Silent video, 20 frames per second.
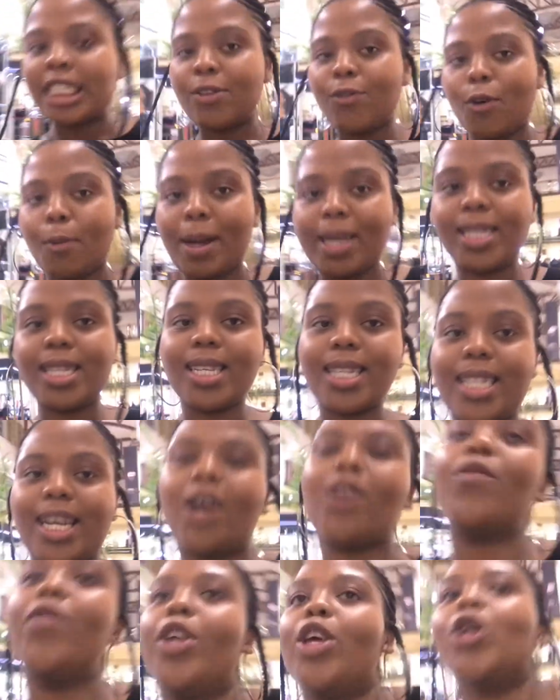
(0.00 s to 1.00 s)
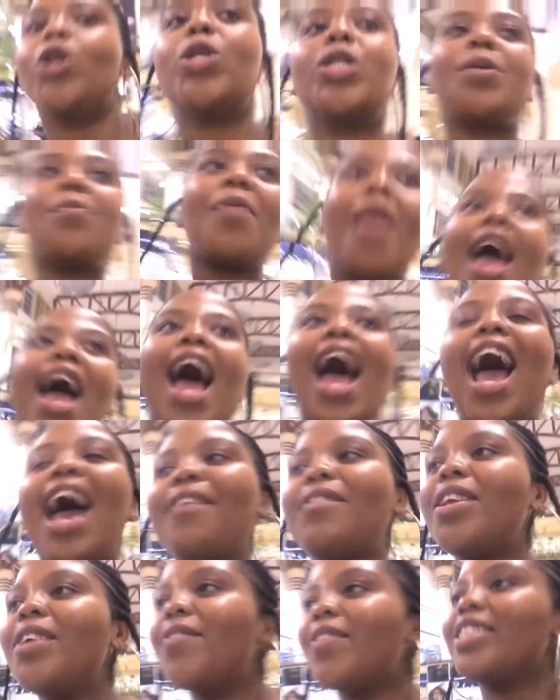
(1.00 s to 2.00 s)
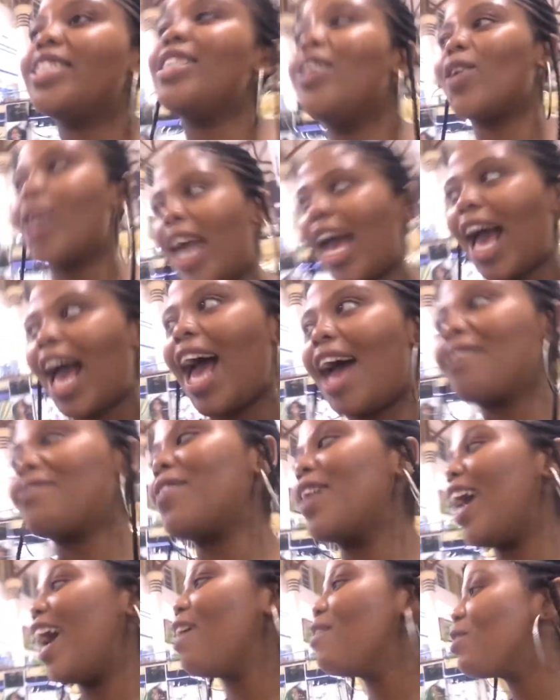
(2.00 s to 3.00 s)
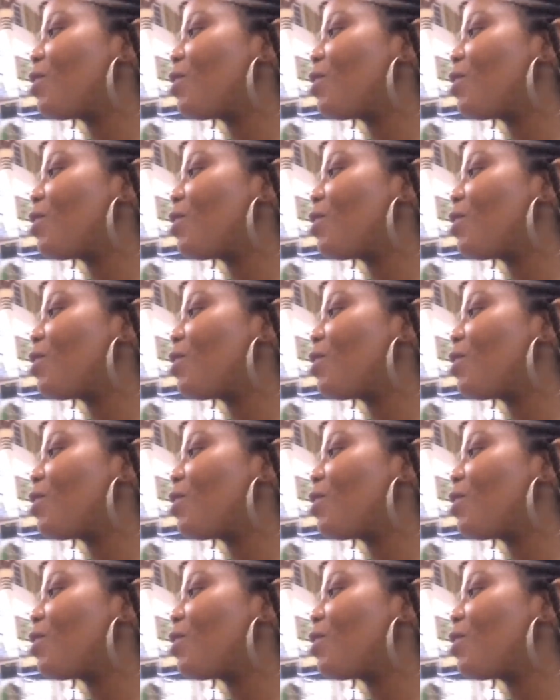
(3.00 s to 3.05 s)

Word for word: for my sit down videos. I haven't even, okay, I have, I